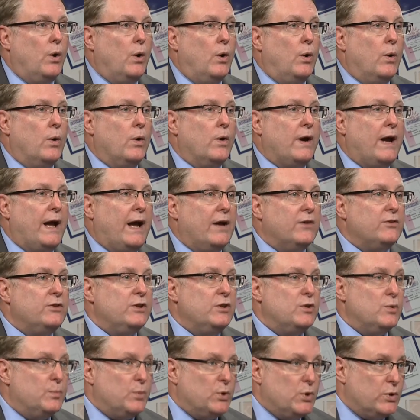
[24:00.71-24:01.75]
or
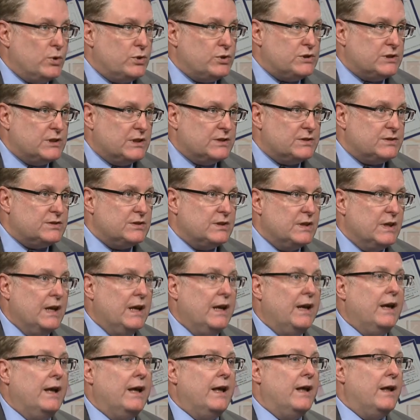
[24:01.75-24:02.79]
housing to purchase,
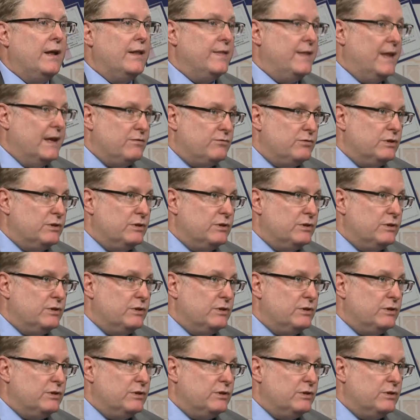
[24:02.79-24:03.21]
they